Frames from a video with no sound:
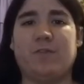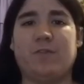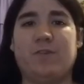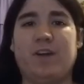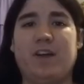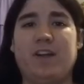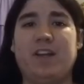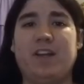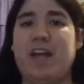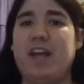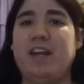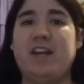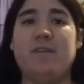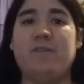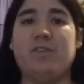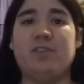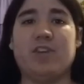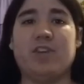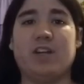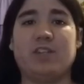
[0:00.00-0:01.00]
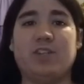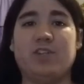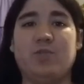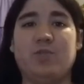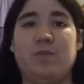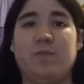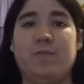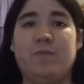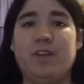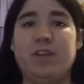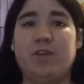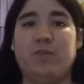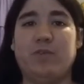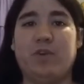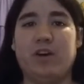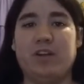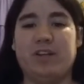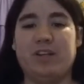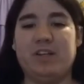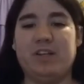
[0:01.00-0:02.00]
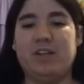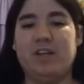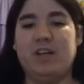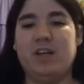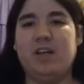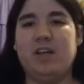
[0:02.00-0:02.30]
fun, and never thought to do a video on it.